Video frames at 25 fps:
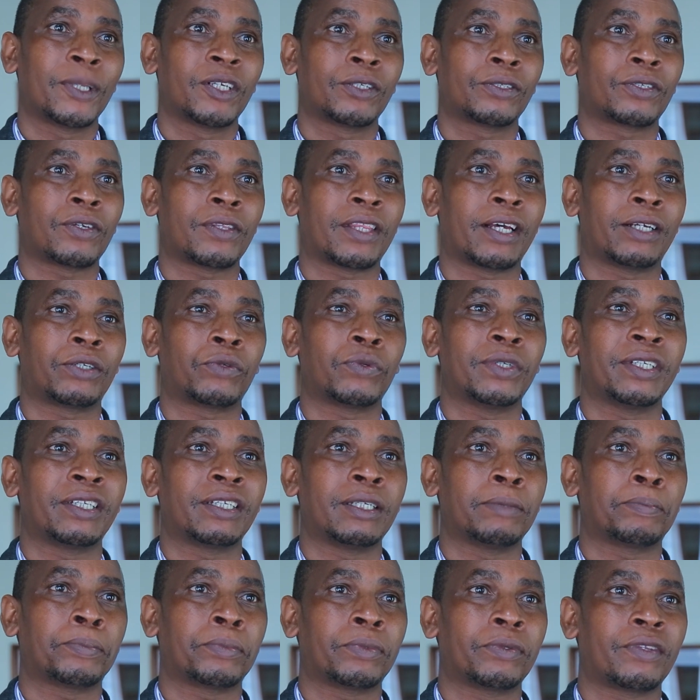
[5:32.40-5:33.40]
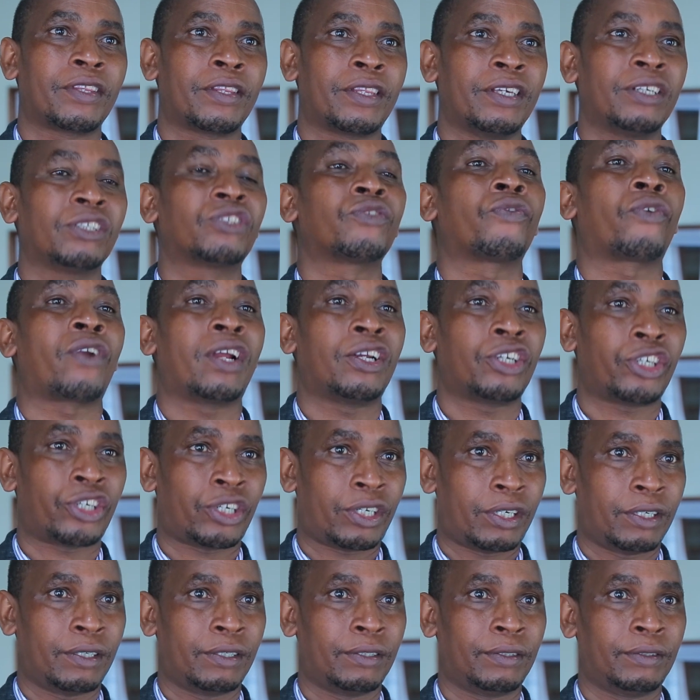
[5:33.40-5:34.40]
so that we keep things
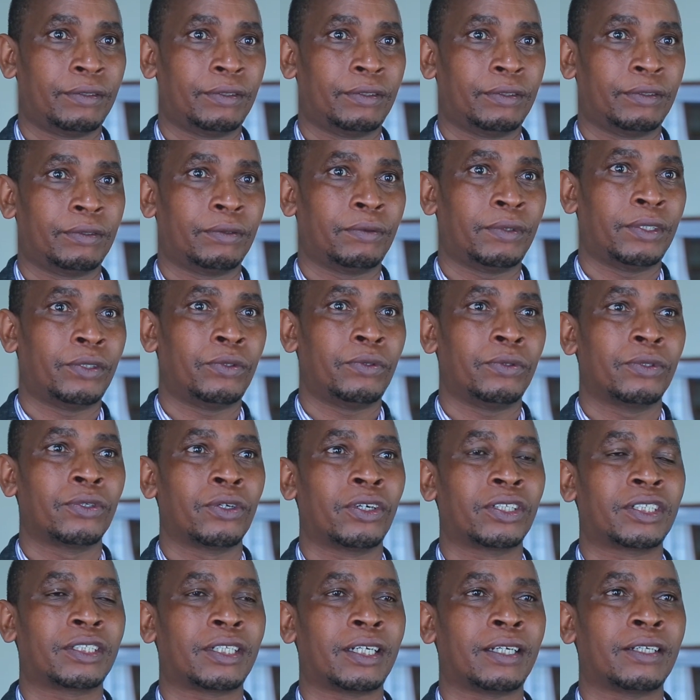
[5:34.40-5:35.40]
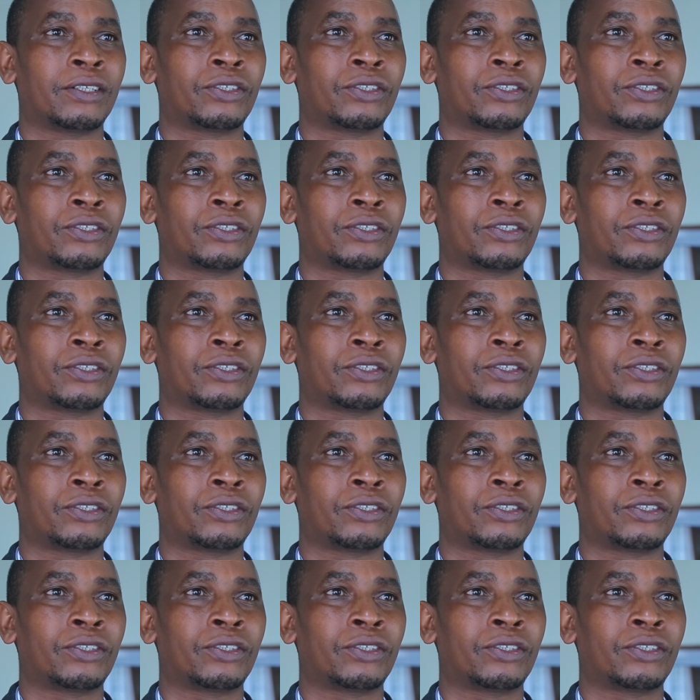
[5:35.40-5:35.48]
fresh. We do not